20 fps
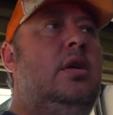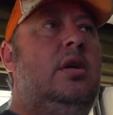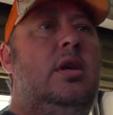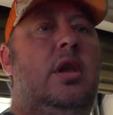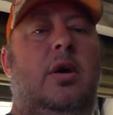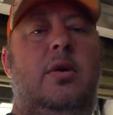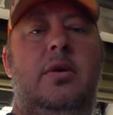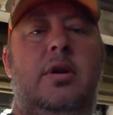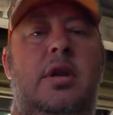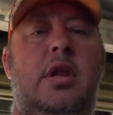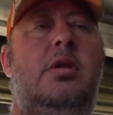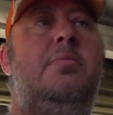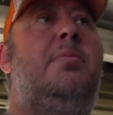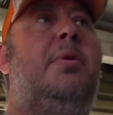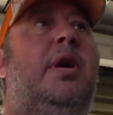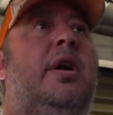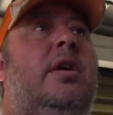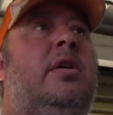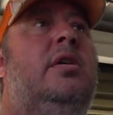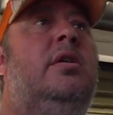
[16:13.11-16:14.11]
lowering
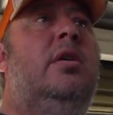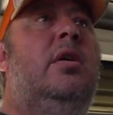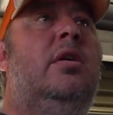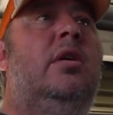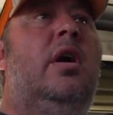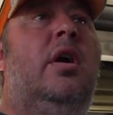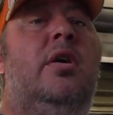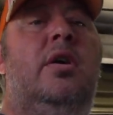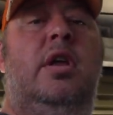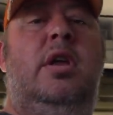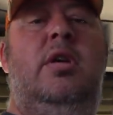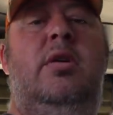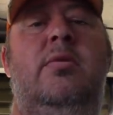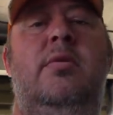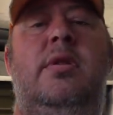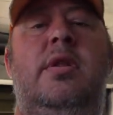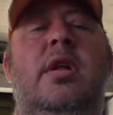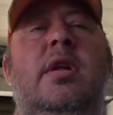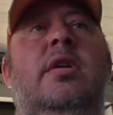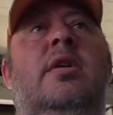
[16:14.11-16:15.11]
spring I'm going to
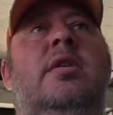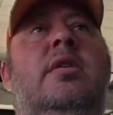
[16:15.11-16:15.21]
use.